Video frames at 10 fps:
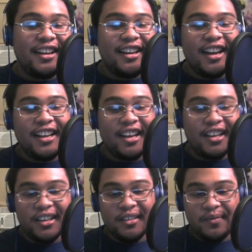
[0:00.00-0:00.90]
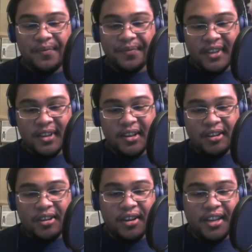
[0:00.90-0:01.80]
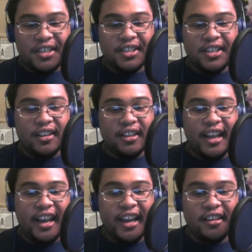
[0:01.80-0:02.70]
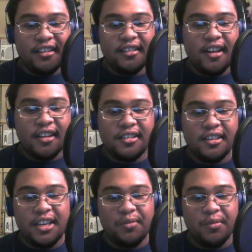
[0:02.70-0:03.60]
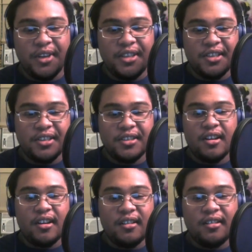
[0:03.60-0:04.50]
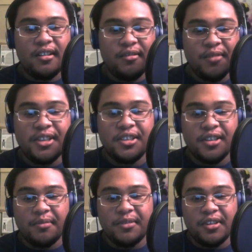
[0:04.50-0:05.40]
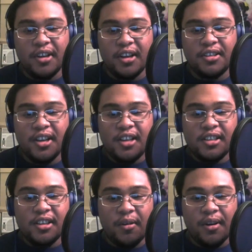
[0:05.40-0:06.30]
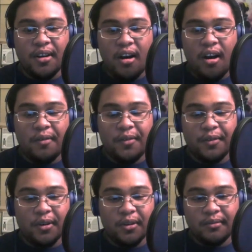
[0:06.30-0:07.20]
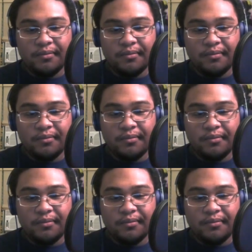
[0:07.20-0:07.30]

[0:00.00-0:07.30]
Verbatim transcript: I get it. Cookie's still in hand. Natsuki reaches up to nudge Sayori off of her.